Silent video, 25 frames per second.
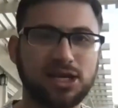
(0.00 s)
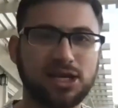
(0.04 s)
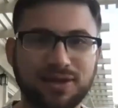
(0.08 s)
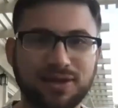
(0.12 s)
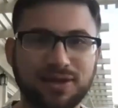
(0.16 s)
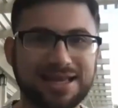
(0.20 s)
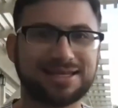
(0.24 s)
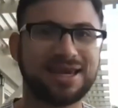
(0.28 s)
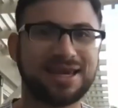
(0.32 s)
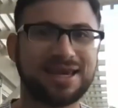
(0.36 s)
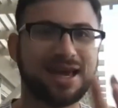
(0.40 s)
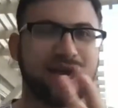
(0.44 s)

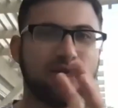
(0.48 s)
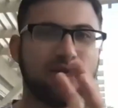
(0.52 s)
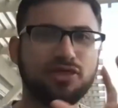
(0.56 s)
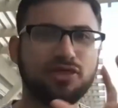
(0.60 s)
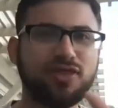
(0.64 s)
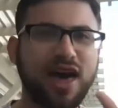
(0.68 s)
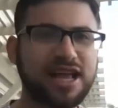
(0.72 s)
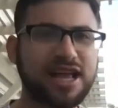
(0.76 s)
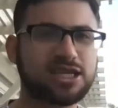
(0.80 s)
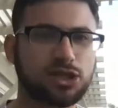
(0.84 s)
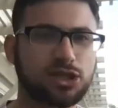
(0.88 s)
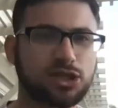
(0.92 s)
That's
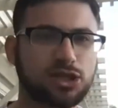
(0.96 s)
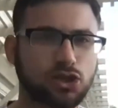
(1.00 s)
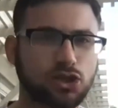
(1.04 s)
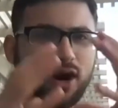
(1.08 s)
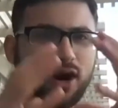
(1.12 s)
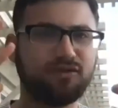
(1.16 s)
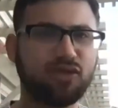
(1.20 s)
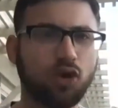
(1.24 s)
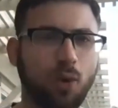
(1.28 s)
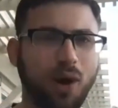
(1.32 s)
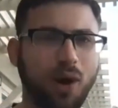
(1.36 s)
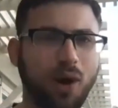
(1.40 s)

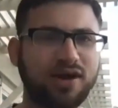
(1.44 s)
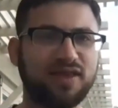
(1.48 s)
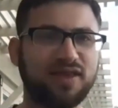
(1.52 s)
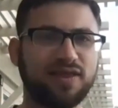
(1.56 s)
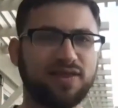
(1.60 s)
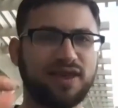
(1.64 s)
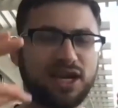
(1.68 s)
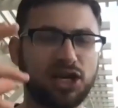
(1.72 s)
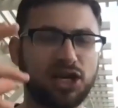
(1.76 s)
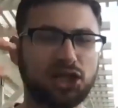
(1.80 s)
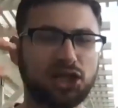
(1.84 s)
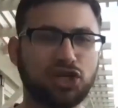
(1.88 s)
sort of the way
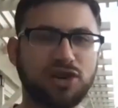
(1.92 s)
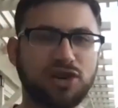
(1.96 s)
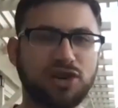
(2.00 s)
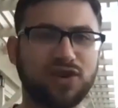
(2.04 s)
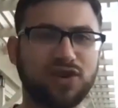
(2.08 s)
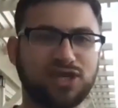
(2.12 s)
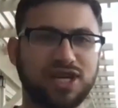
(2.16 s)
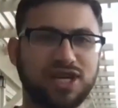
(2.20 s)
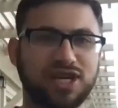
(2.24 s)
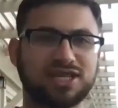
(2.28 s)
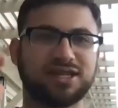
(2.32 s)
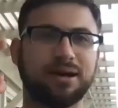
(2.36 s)
that the
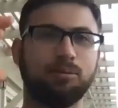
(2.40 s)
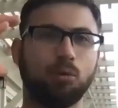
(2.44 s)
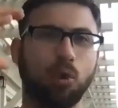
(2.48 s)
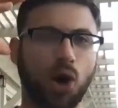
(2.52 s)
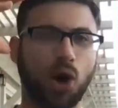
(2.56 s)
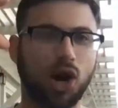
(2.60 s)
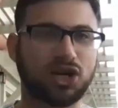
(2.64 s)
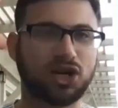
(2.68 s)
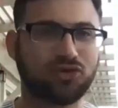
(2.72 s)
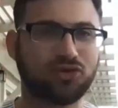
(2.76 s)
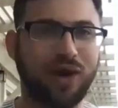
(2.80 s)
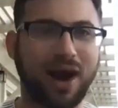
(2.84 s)
yeshiva system
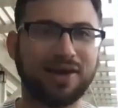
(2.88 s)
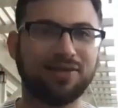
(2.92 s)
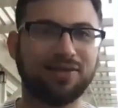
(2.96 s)
works,